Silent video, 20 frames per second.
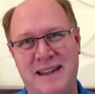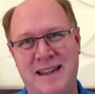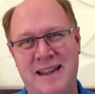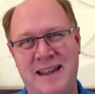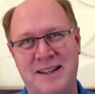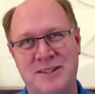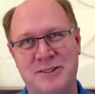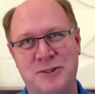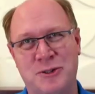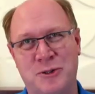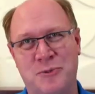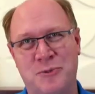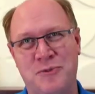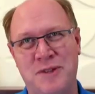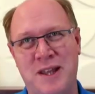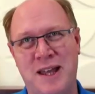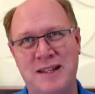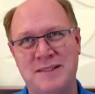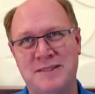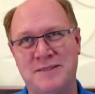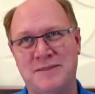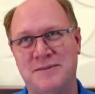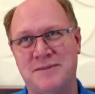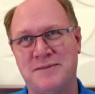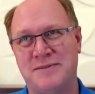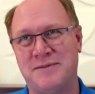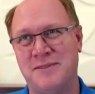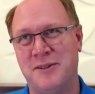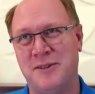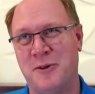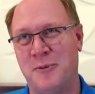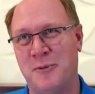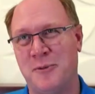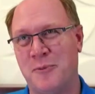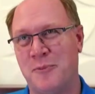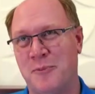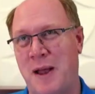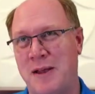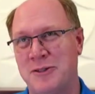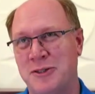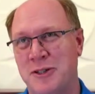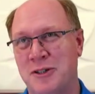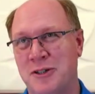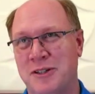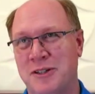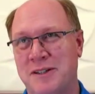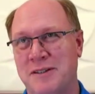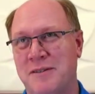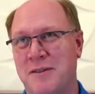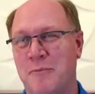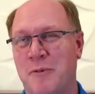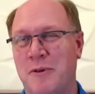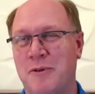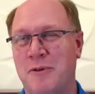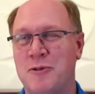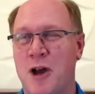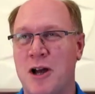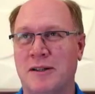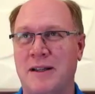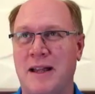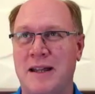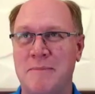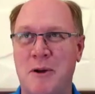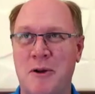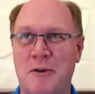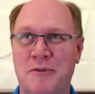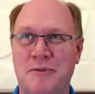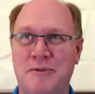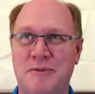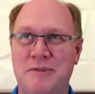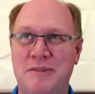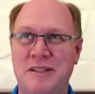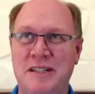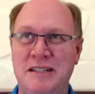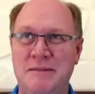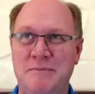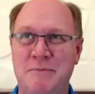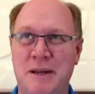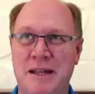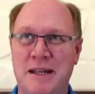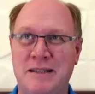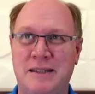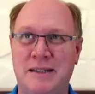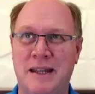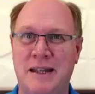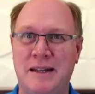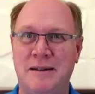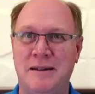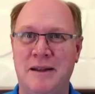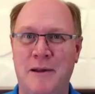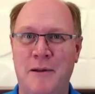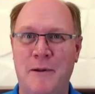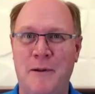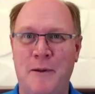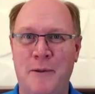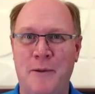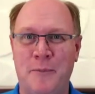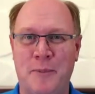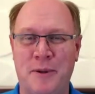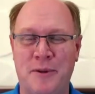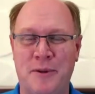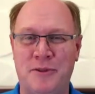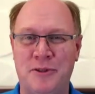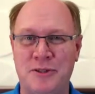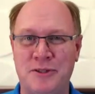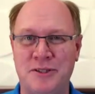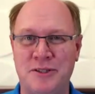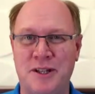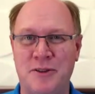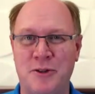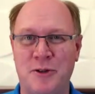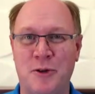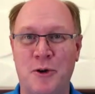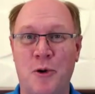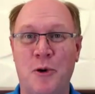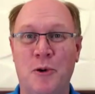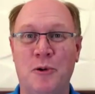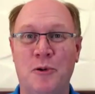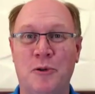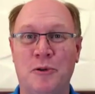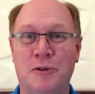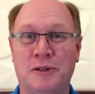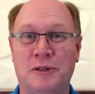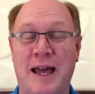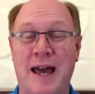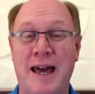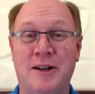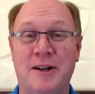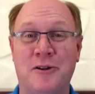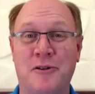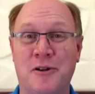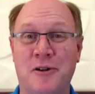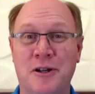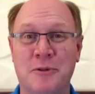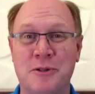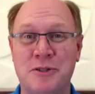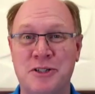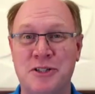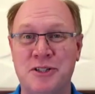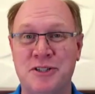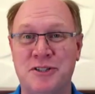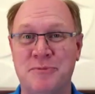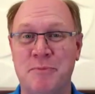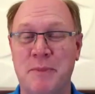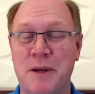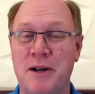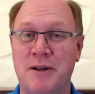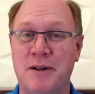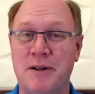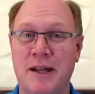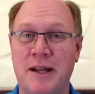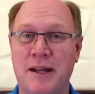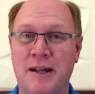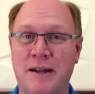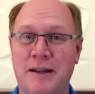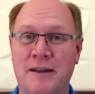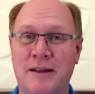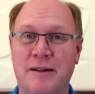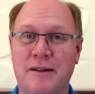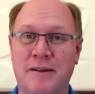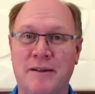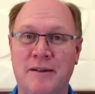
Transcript: Yeah. So next, certainly we talk a lot about need-based aid, but there's another whole category, which is merit aid.